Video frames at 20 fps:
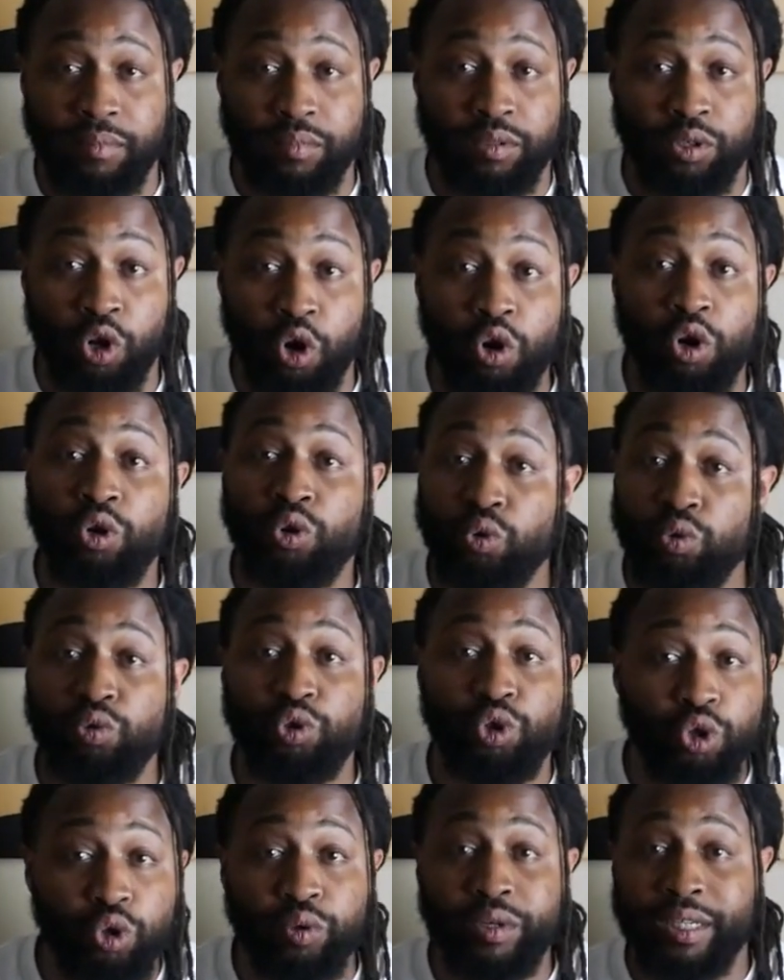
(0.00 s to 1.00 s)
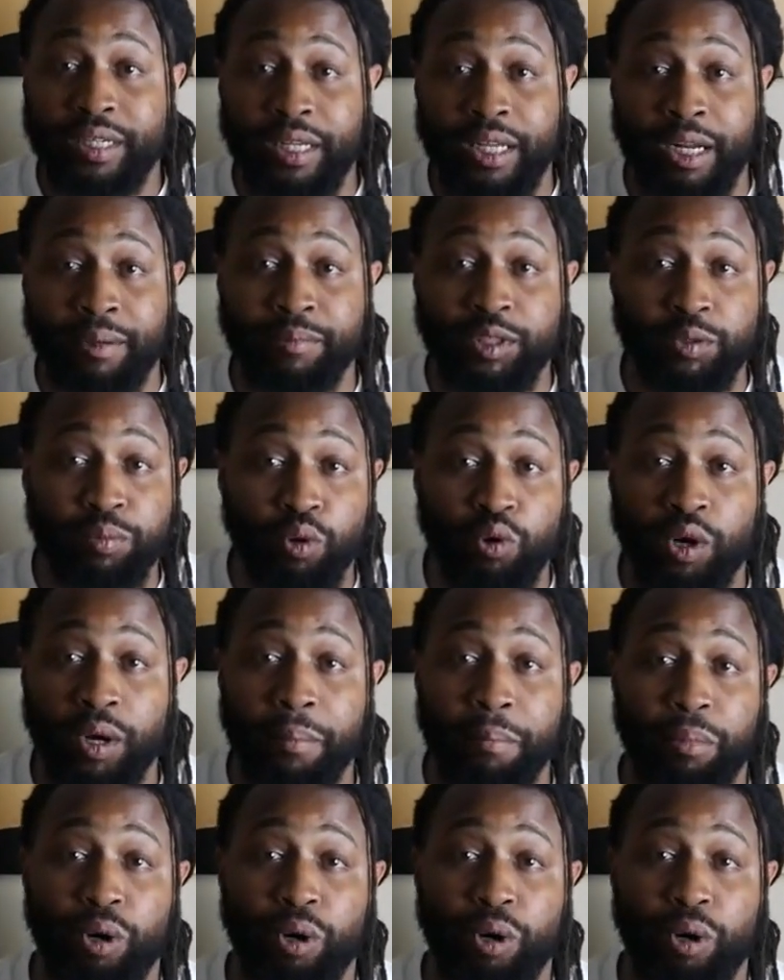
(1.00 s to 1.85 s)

knowing who do it, and I'm smoking